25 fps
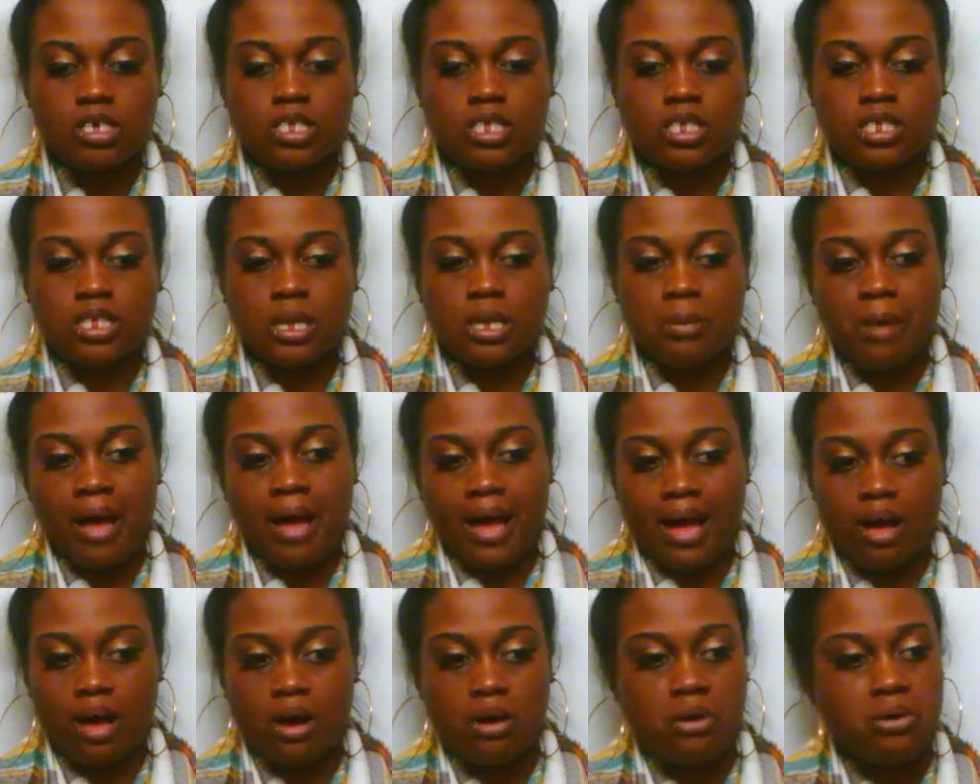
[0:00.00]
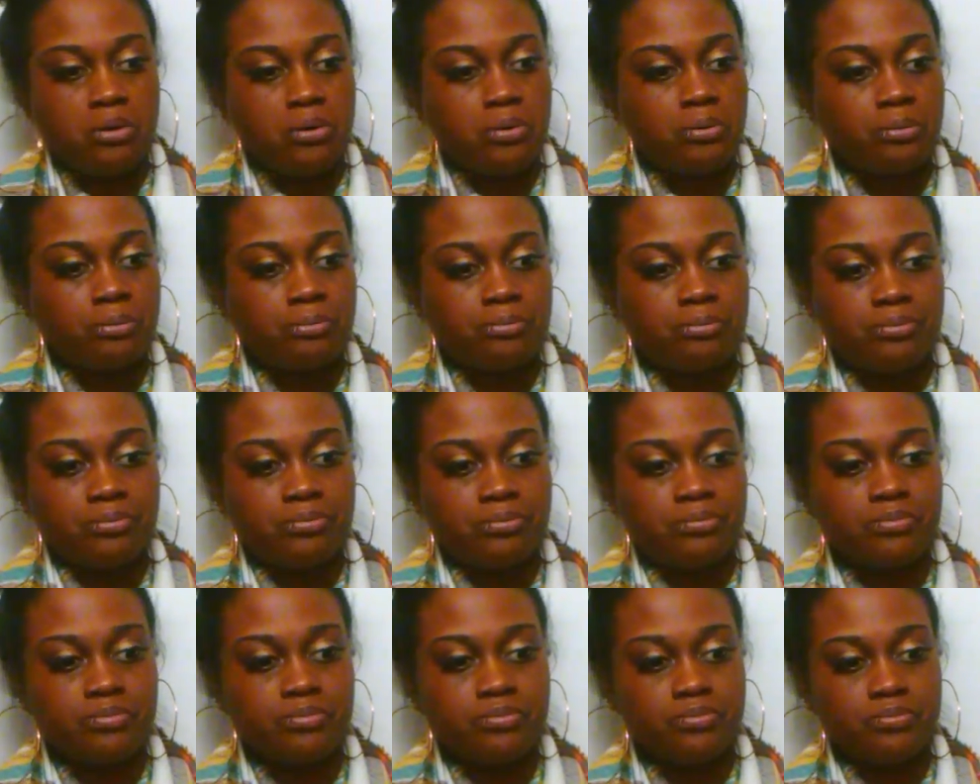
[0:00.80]
Somehow,
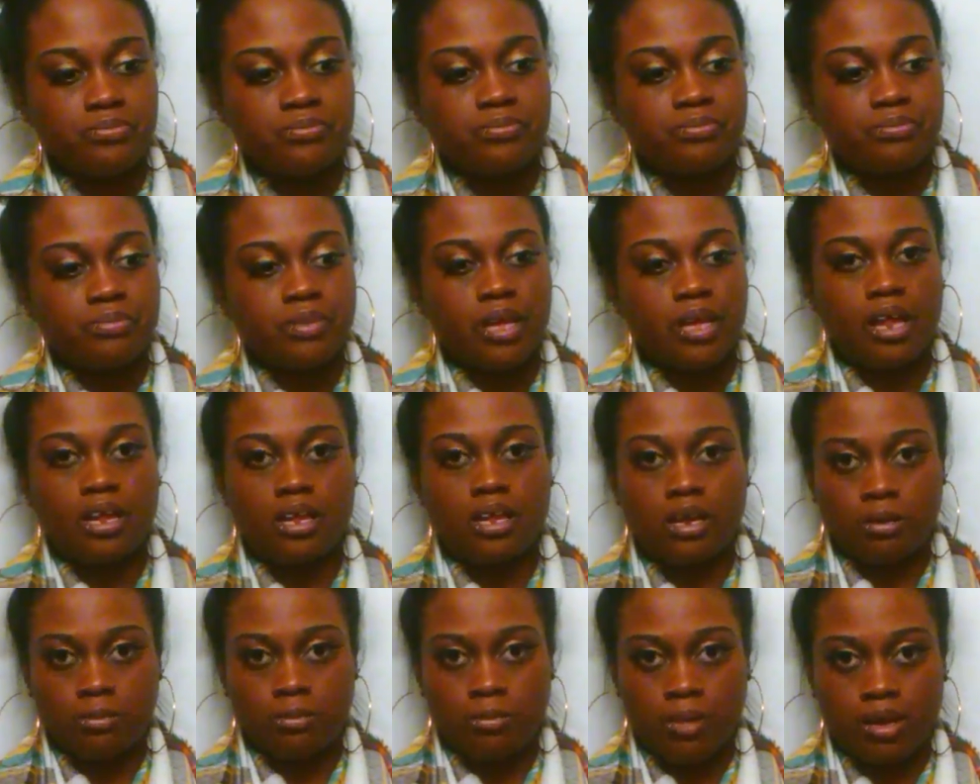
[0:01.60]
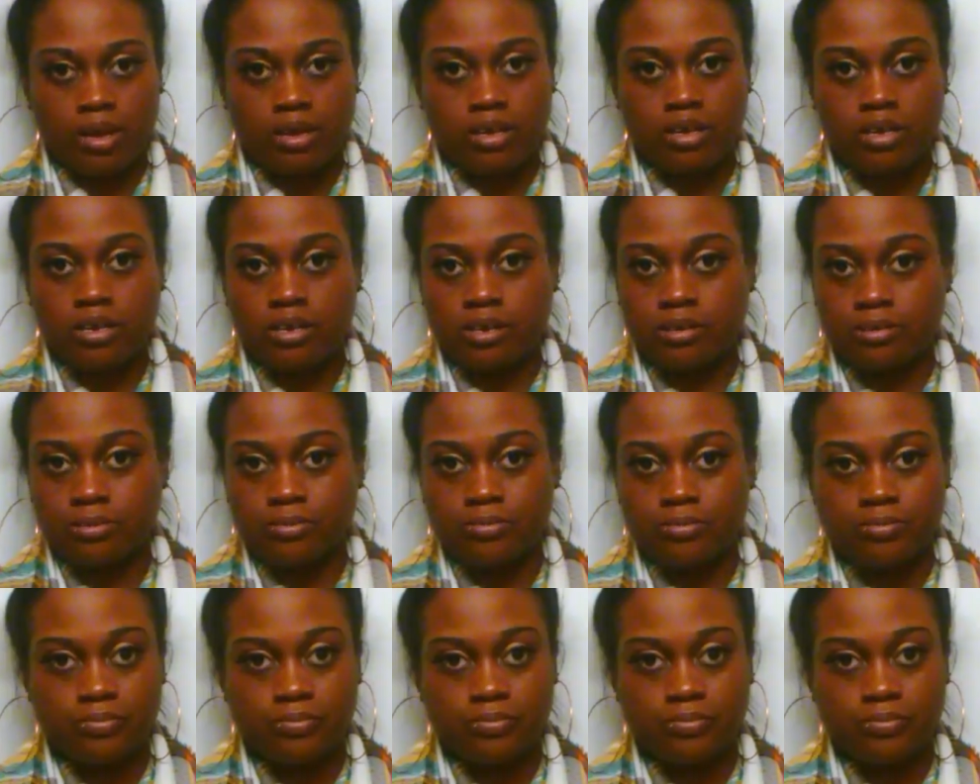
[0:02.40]
I let him back in